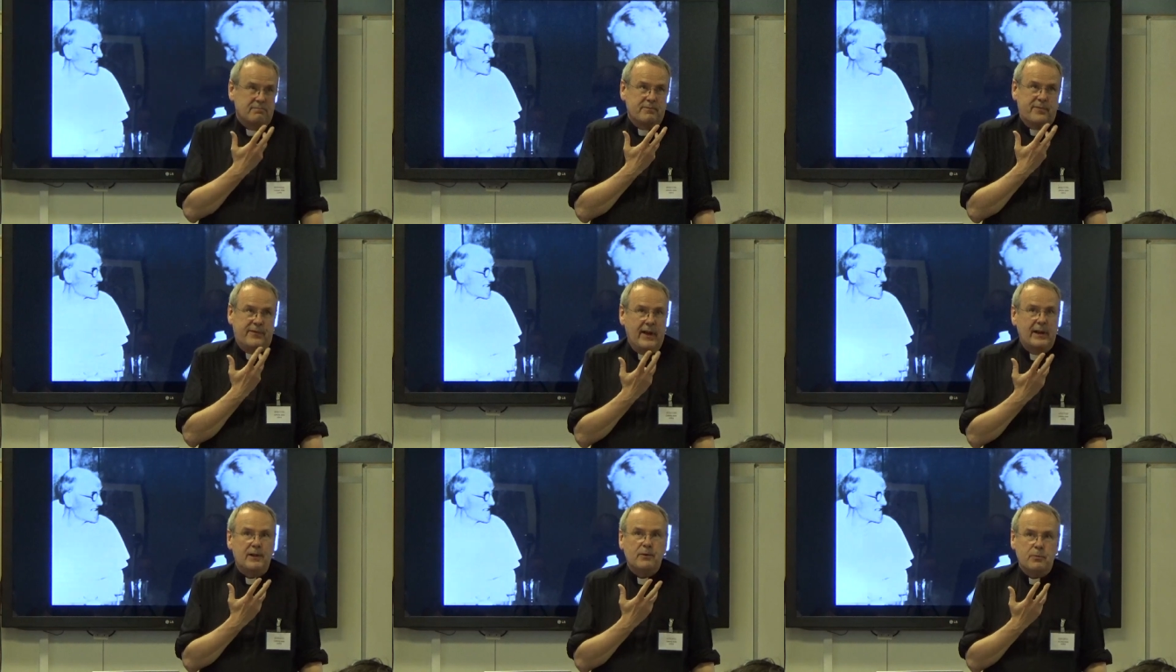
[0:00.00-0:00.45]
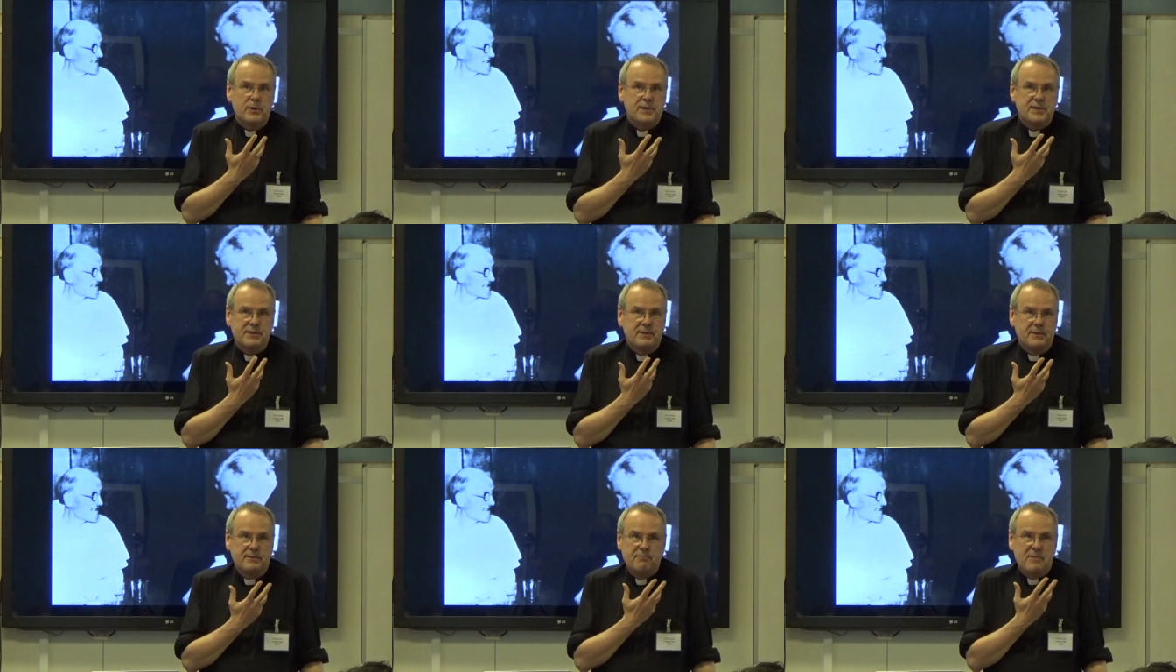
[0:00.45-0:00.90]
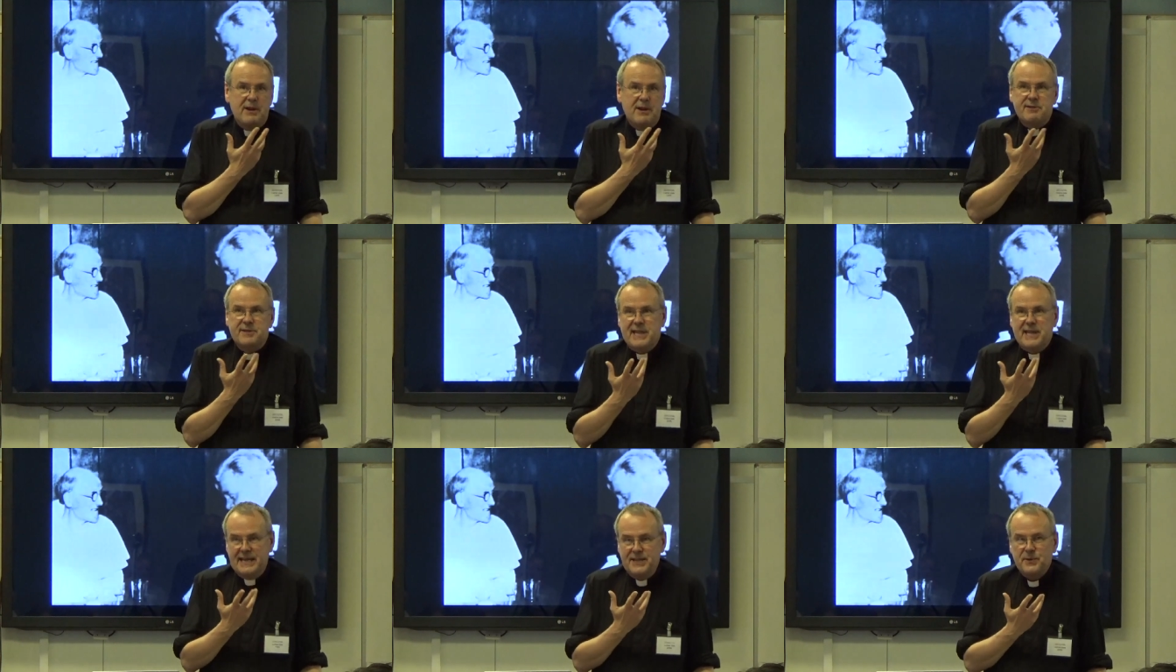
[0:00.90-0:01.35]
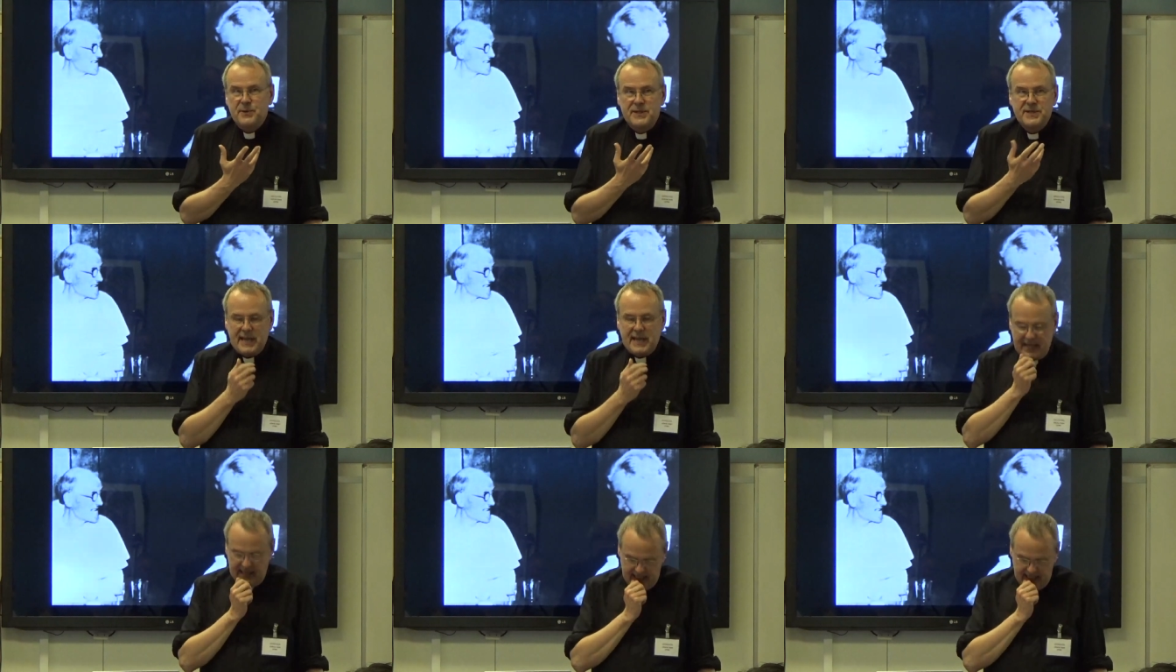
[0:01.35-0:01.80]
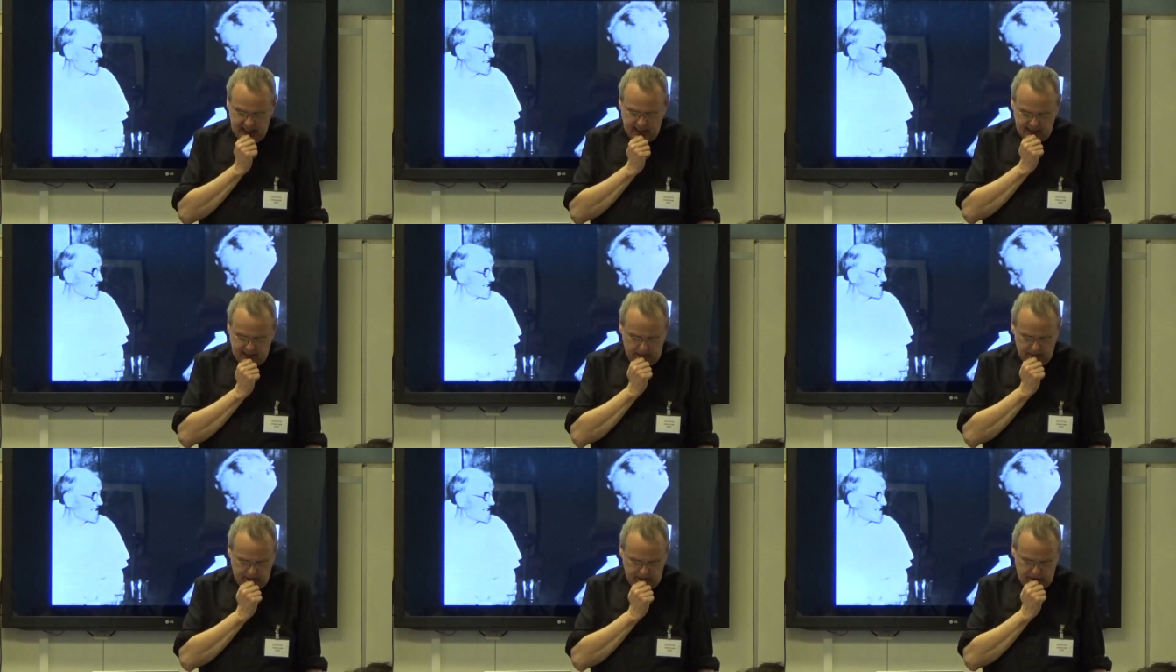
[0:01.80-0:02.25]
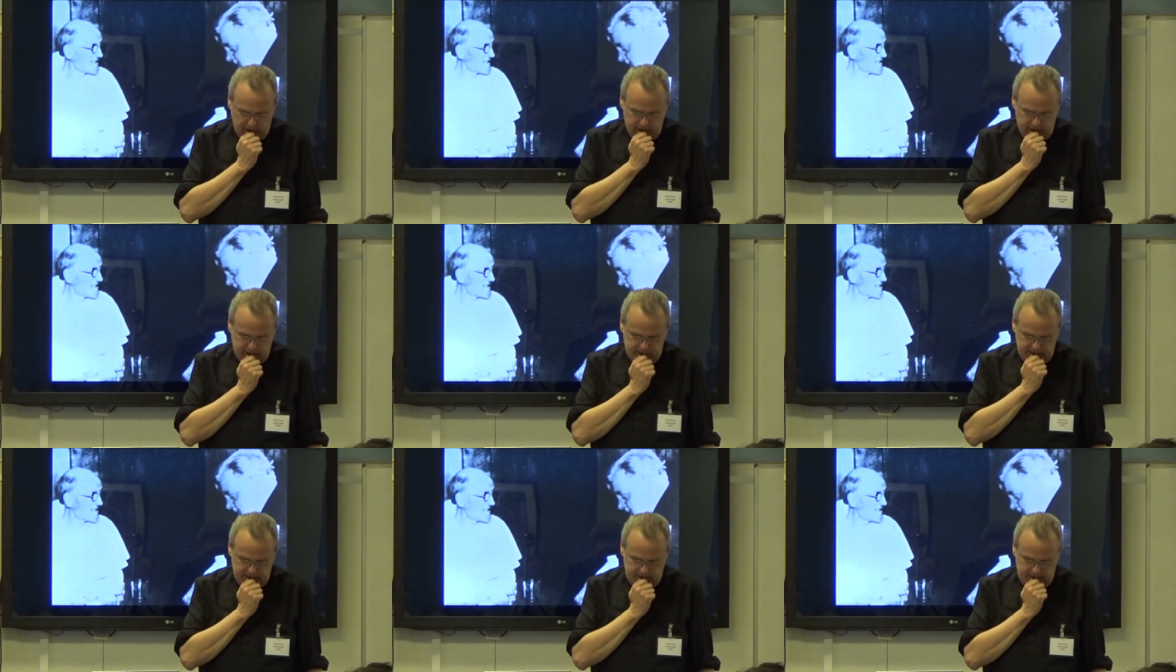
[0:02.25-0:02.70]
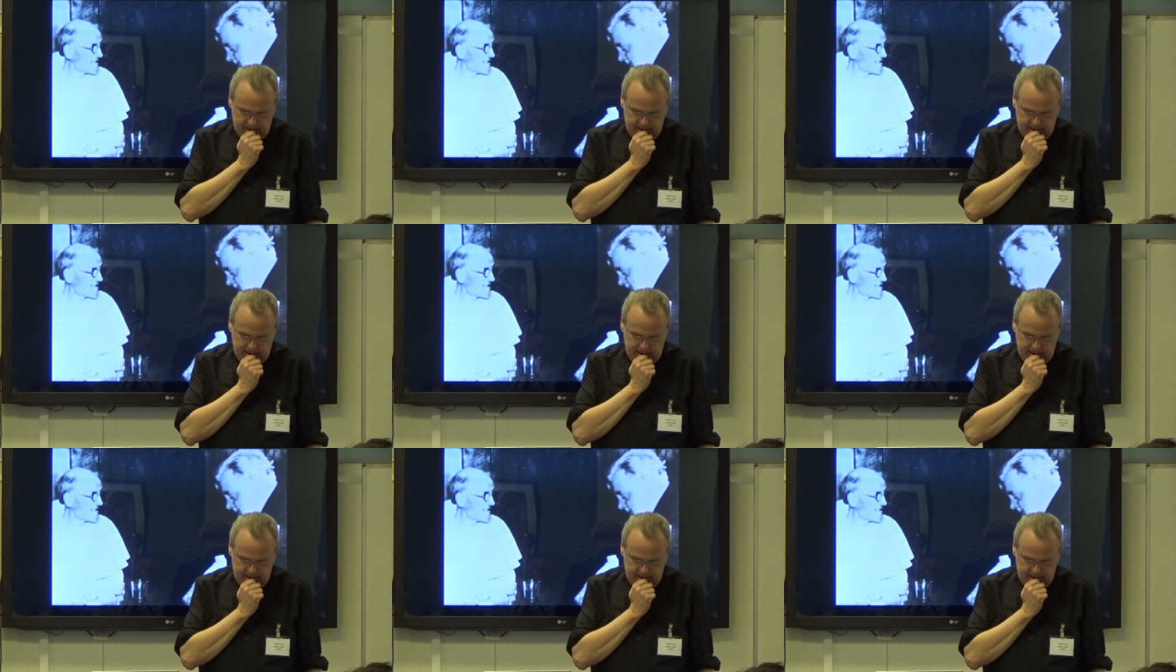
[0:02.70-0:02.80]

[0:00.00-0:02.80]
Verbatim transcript: felt was the nearest thing to a saint he'd come across.